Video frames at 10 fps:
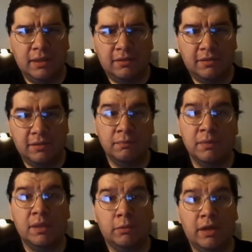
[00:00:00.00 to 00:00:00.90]

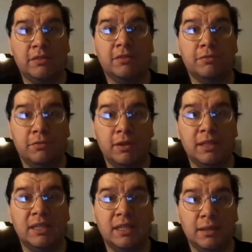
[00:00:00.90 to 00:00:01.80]
that they were actually
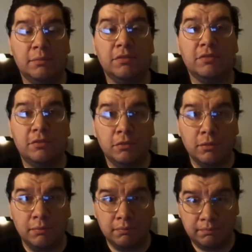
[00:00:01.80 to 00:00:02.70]
threatening him to
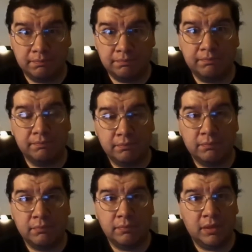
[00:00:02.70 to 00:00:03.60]
sue him
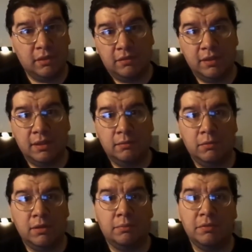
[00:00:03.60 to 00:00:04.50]
because he
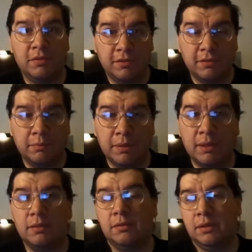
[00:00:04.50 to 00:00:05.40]
didn't want to
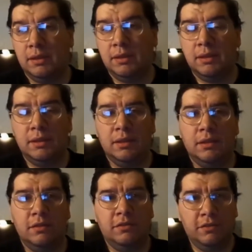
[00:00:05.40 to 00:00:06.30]
participate.
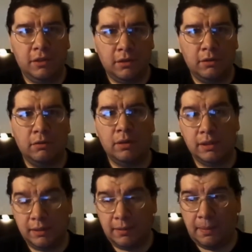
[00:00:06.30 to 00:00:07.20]

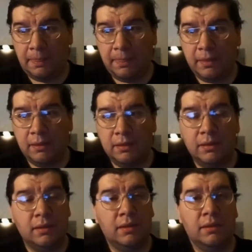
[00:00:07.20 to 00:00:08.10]
So,
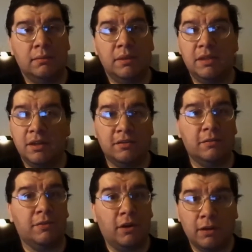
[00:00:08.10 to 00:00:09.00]

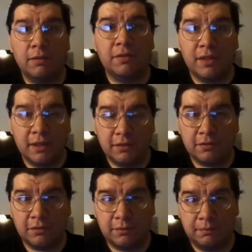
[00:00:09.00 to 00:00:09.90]
because of all of
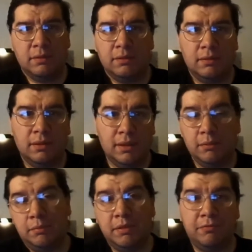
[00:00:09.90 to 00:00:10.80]
this, uh,
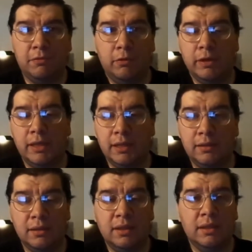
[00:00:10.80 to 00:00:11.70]
even
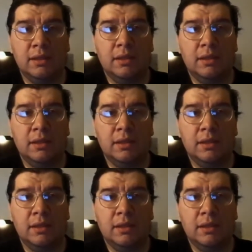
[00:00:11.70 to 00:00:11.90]
beforehand,